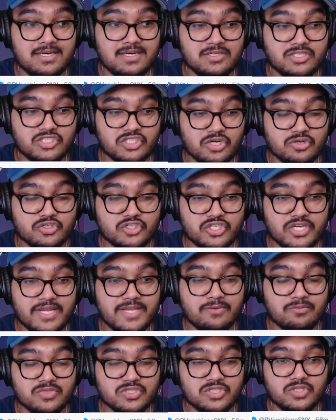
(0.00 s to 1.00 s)
Joe
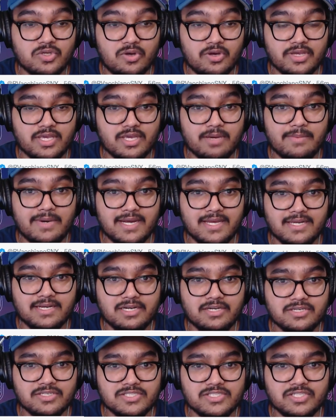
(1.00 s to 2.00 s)
Schoen was talking about
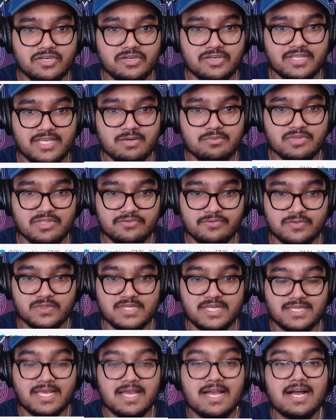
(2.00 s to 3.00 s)
Kadarius Toney, I believe it was
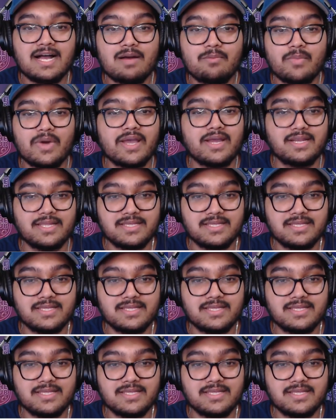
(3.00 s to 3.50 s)
at the Combine.